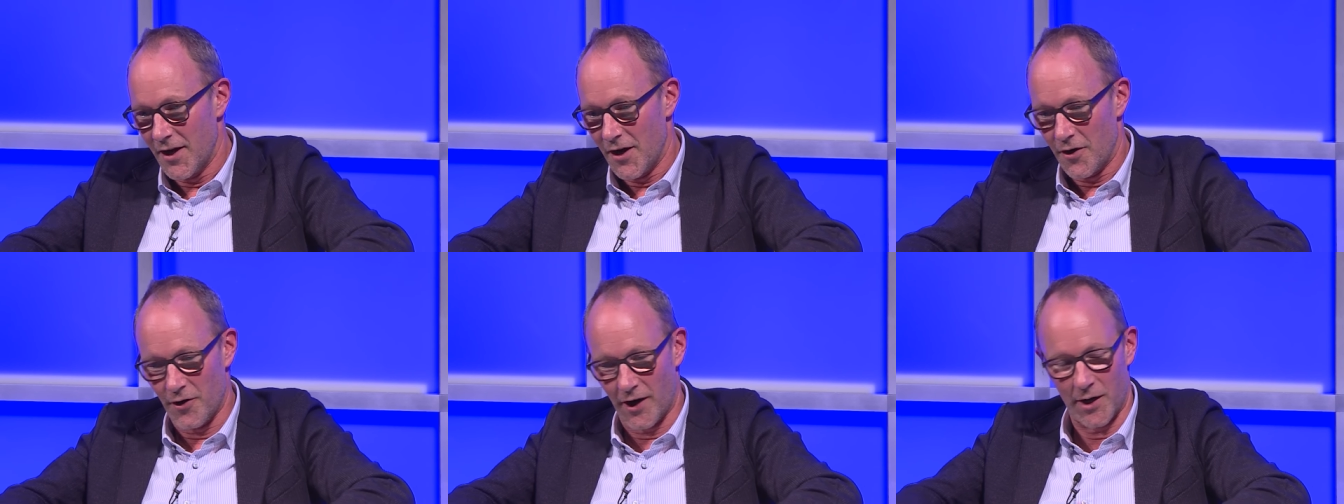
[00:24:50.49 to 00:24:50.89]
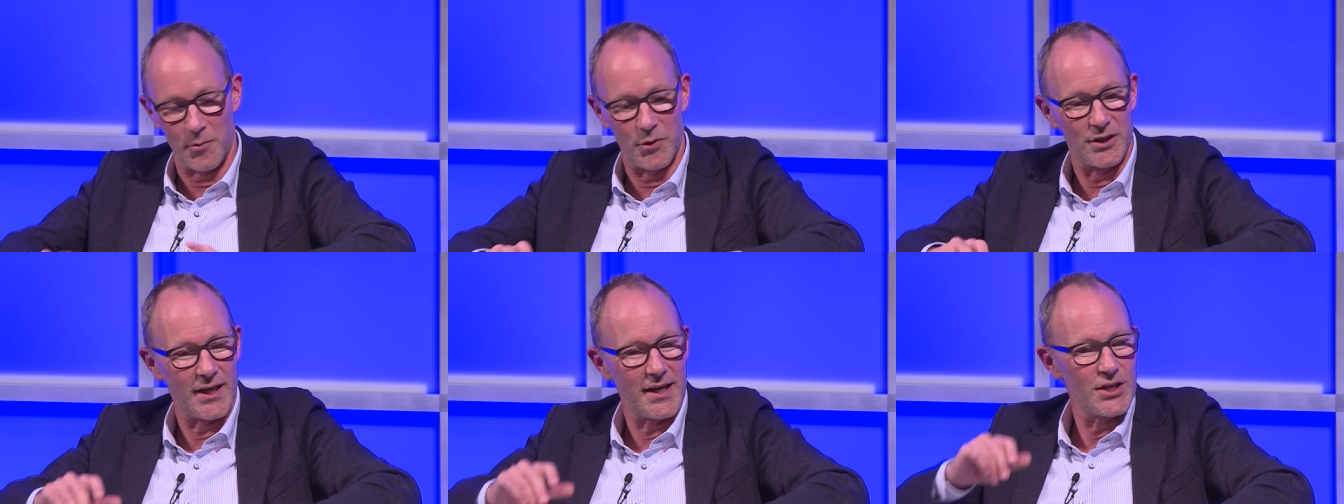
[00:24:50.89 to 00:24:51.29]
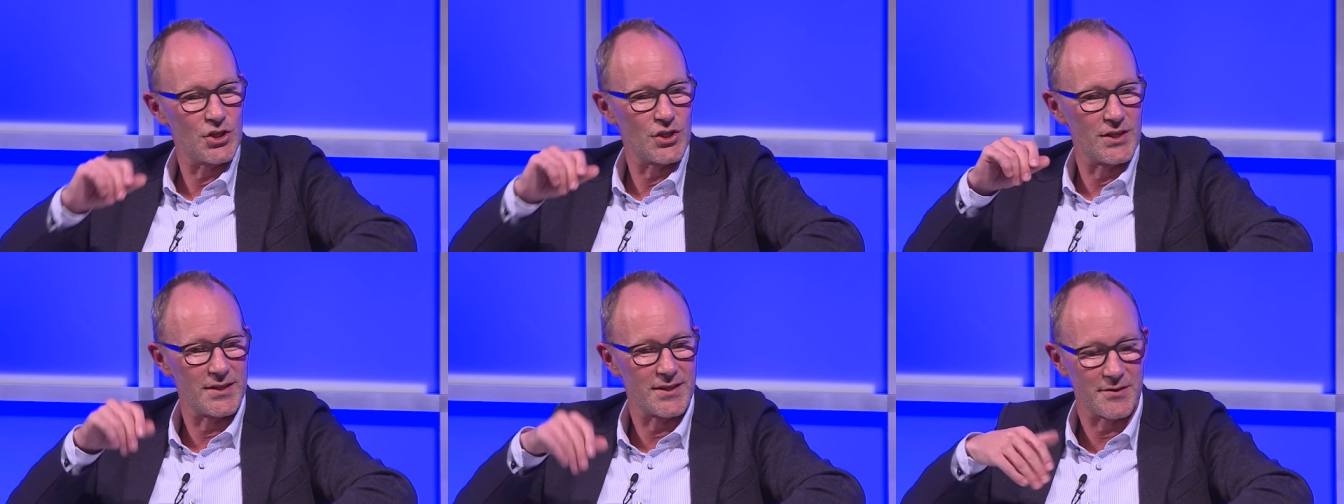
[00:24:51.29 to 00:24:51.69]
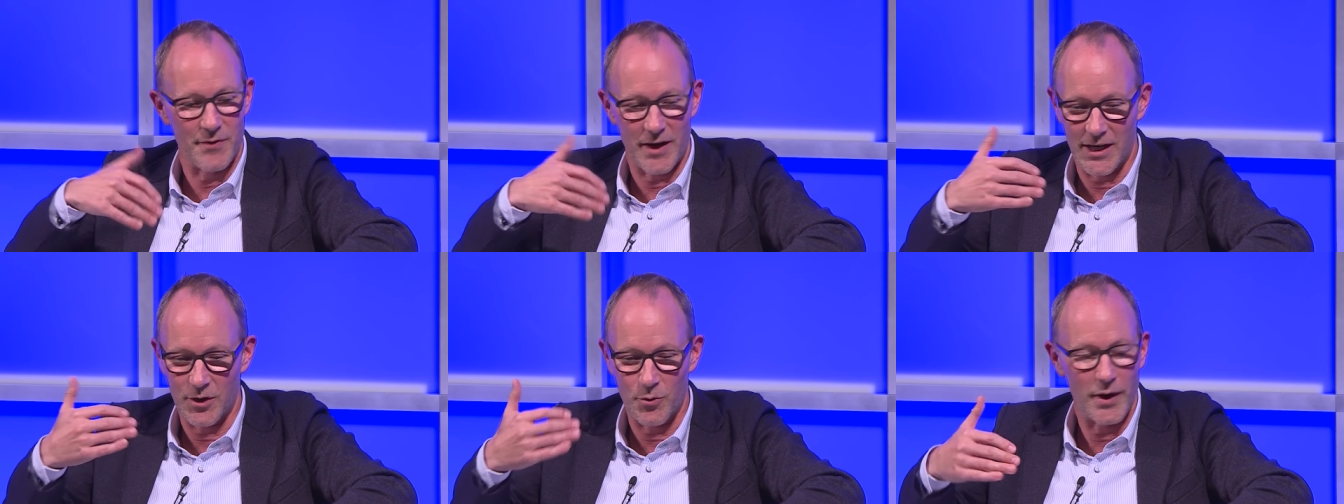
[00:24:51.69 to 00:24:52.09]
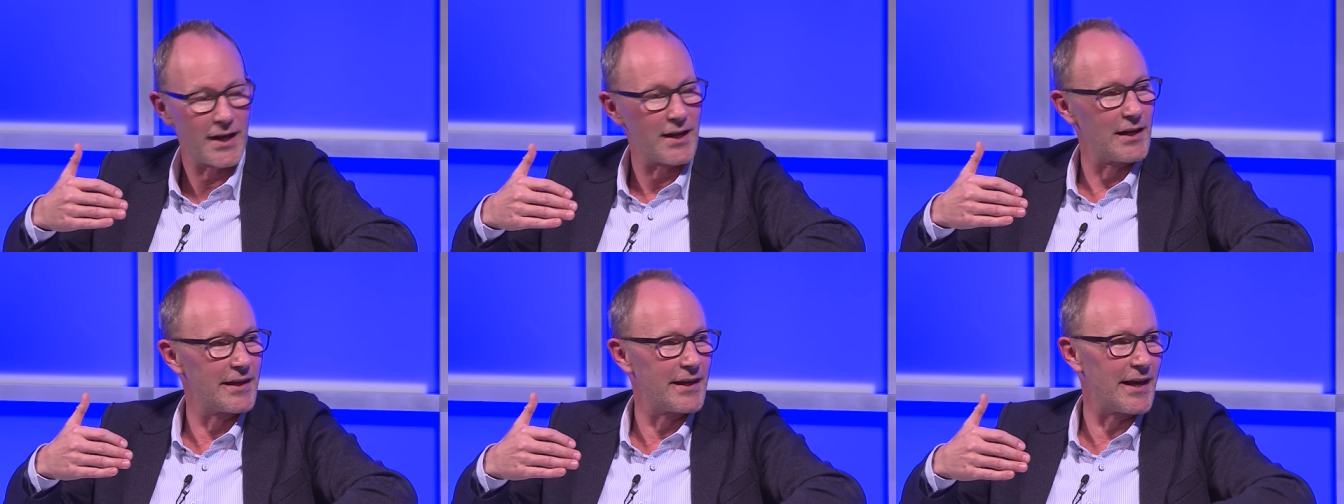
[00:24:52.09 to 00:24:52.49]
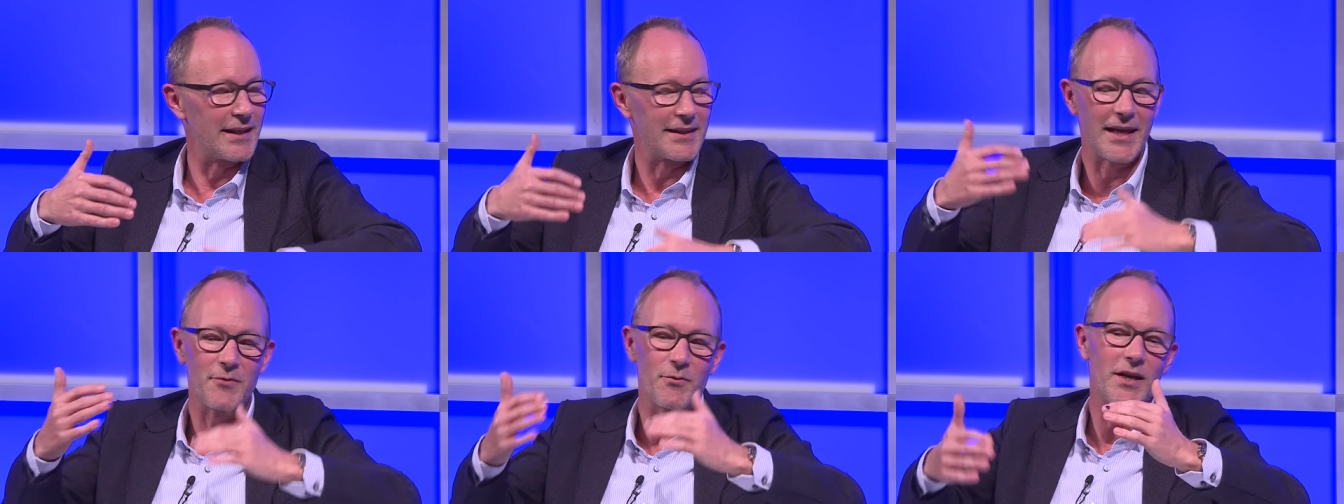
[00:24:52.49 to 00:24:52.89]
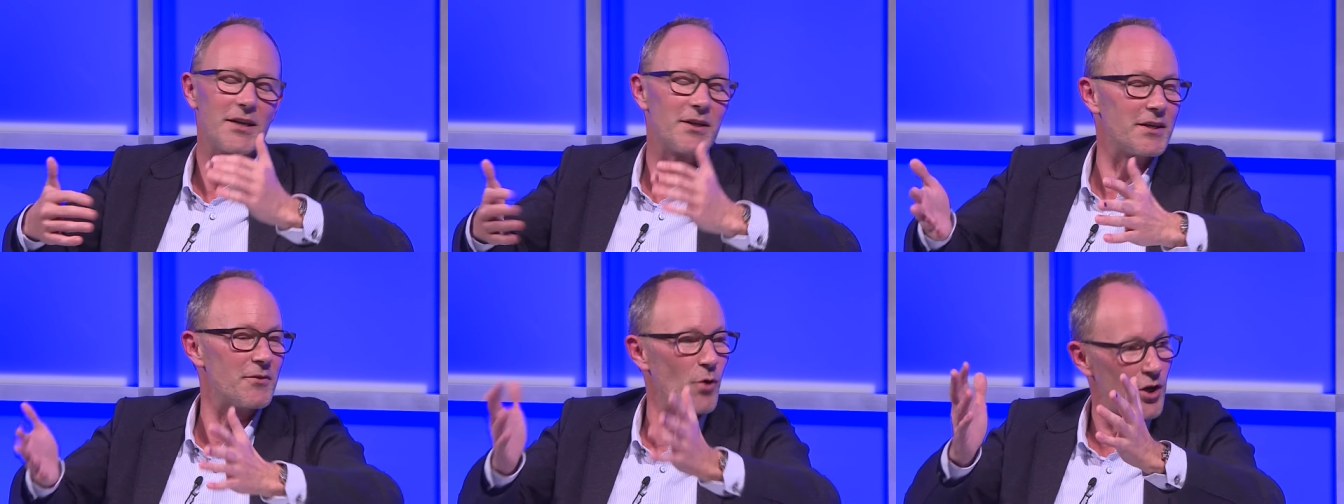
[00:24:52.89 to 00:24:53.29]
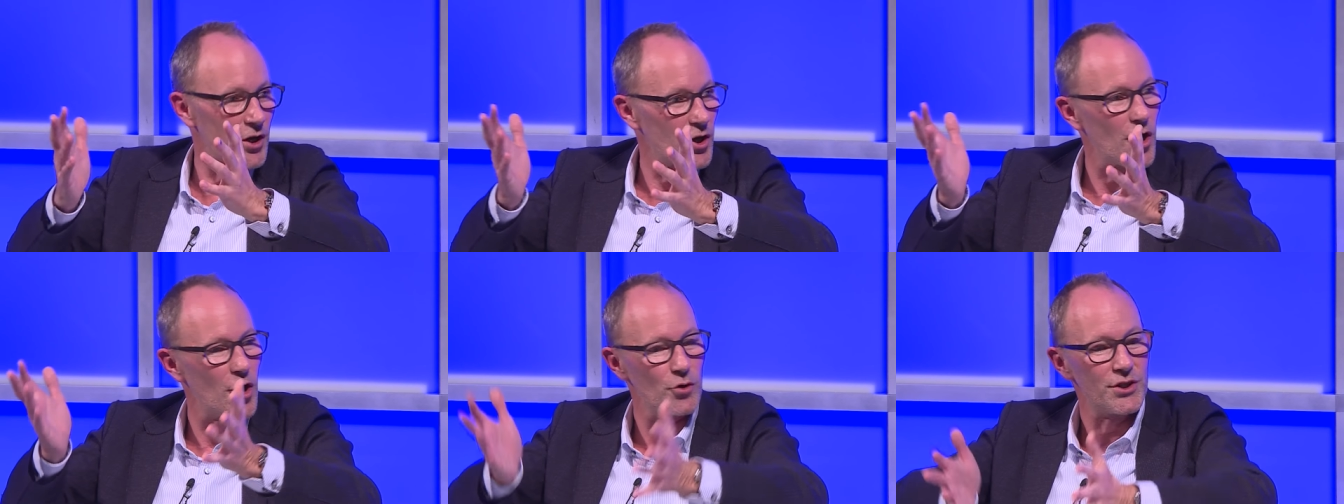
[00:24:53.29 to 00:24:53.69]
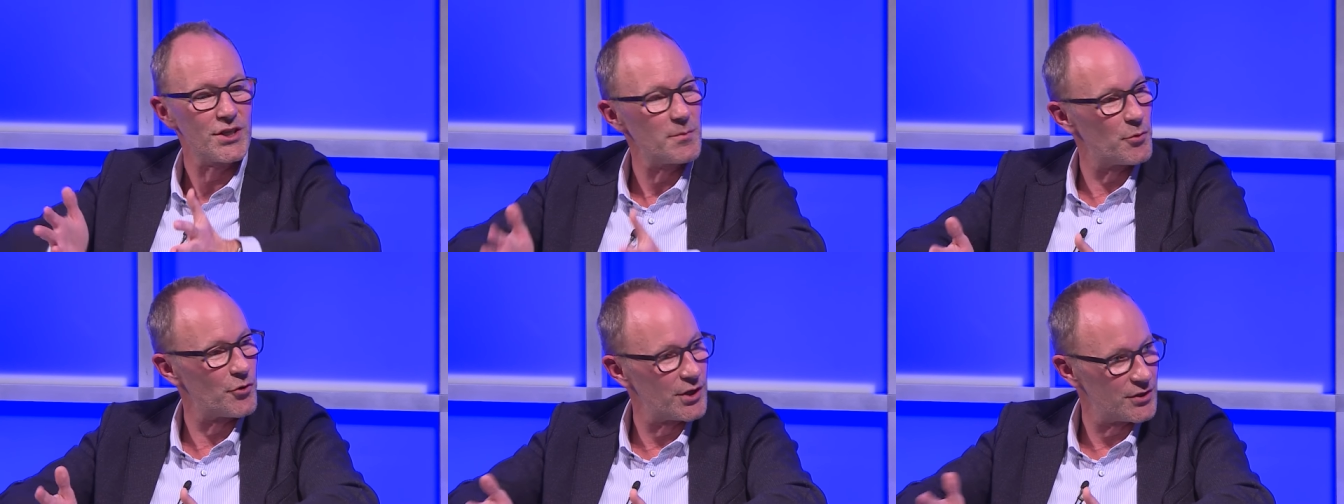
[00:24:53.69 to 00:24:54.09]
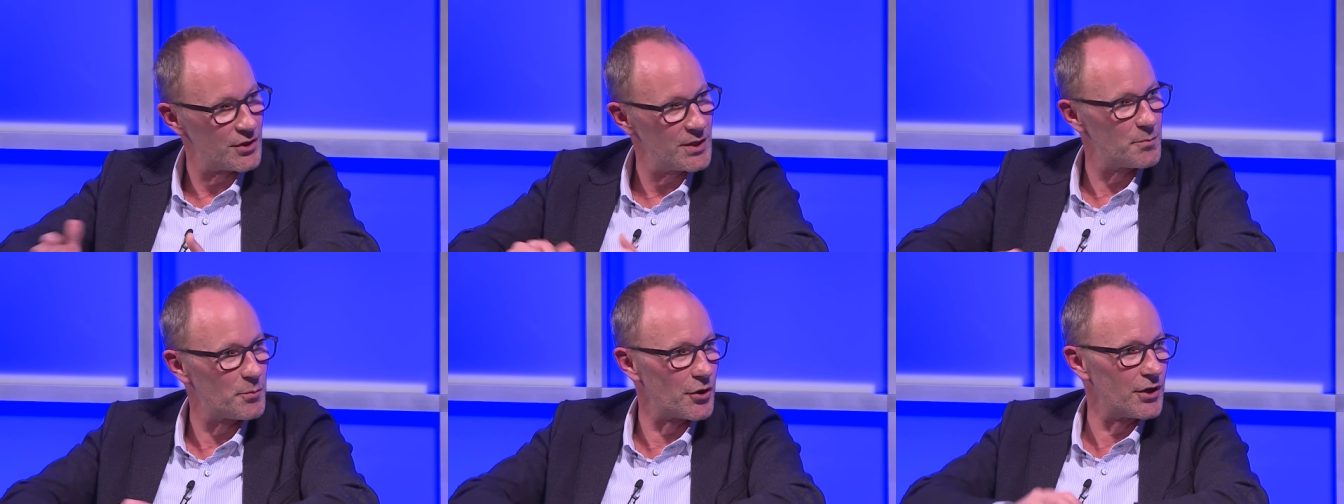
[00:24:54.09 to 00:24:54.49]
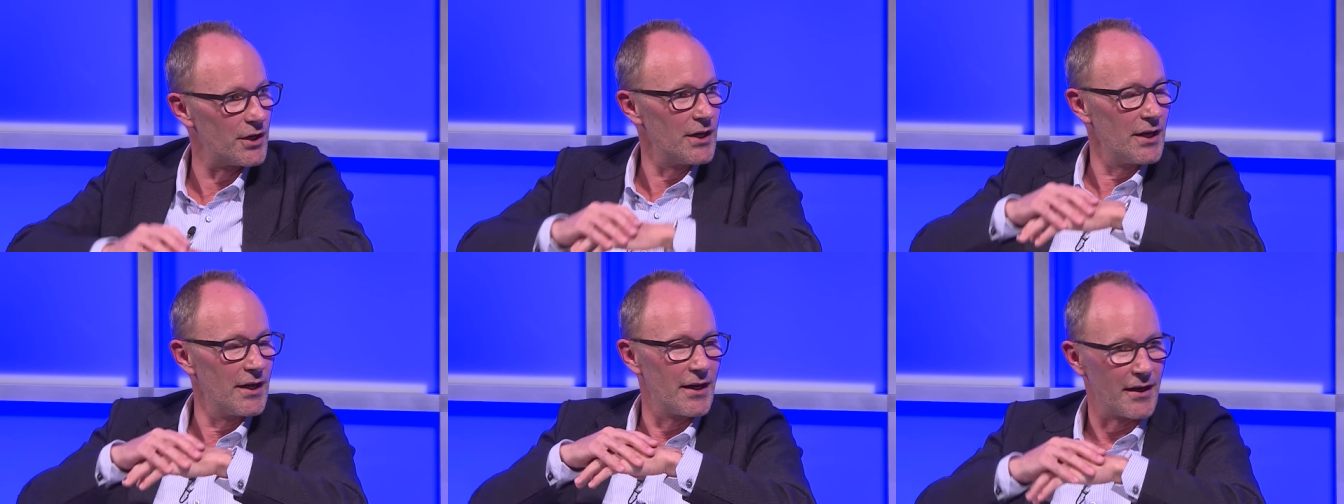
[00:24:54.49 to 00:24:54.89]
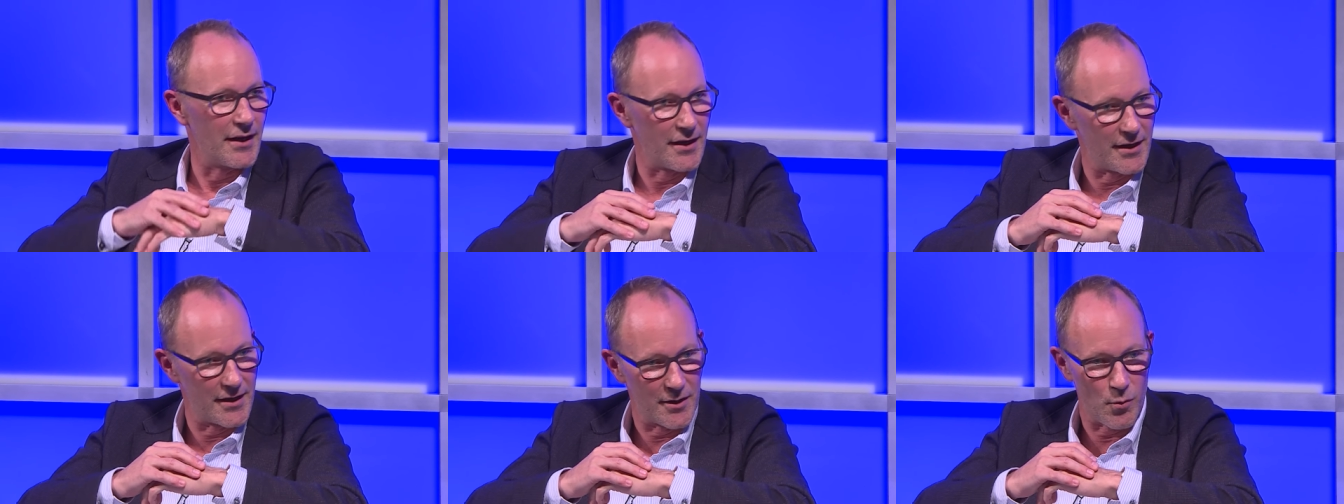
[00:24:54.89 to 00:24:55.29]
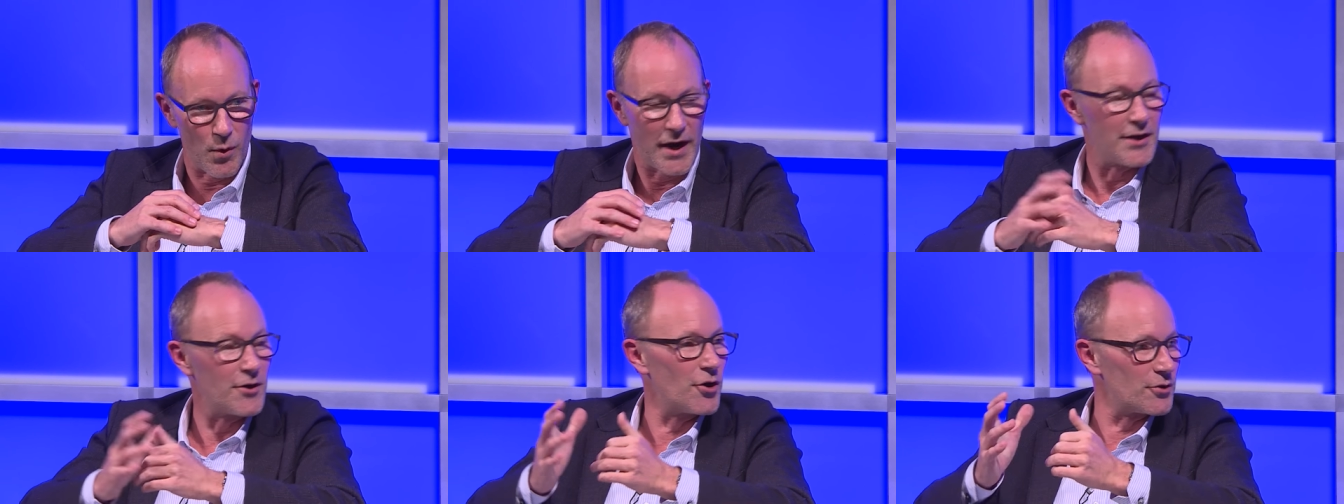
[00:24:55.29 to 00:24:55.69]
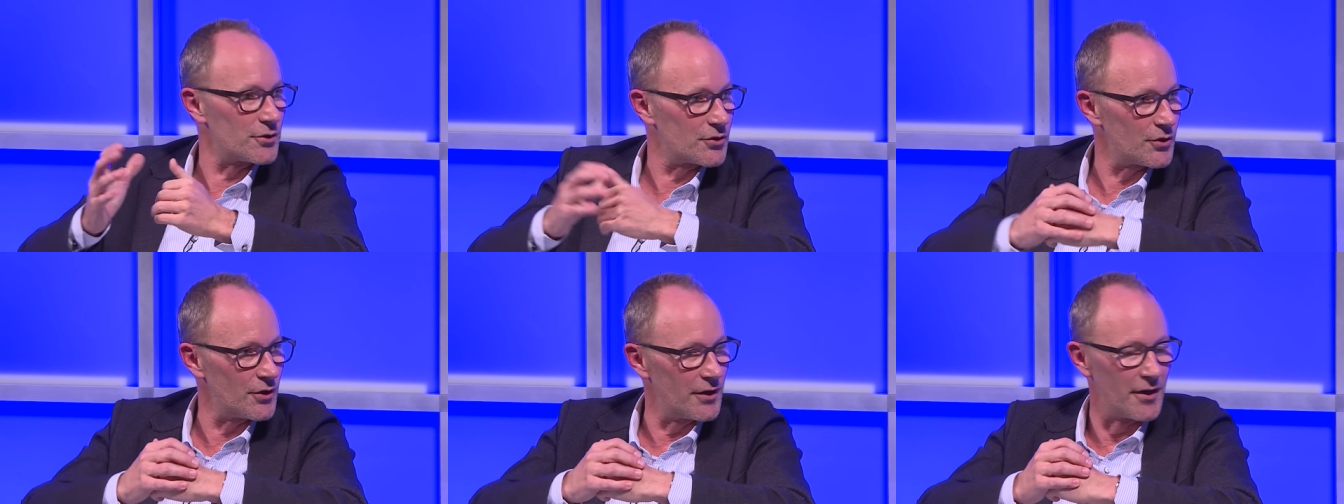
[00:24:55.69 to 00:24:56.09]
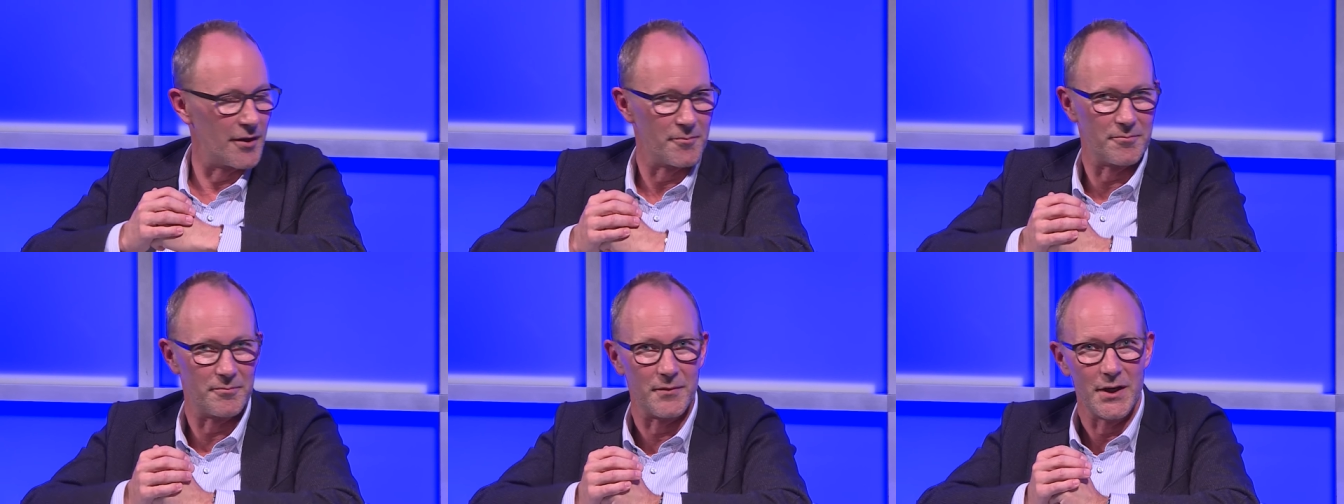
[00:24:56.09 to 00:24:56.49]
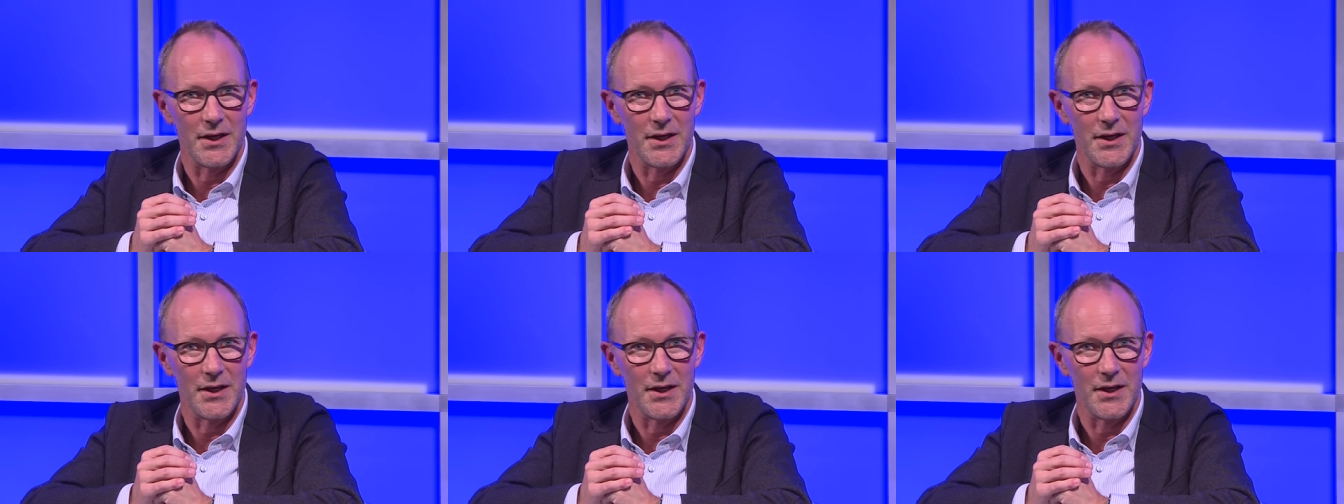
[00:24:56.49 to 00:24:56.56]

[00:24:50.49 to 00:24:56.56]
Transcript: recommendations very quickly, and then when he want to go deeper and deeper, uh, why not? Um,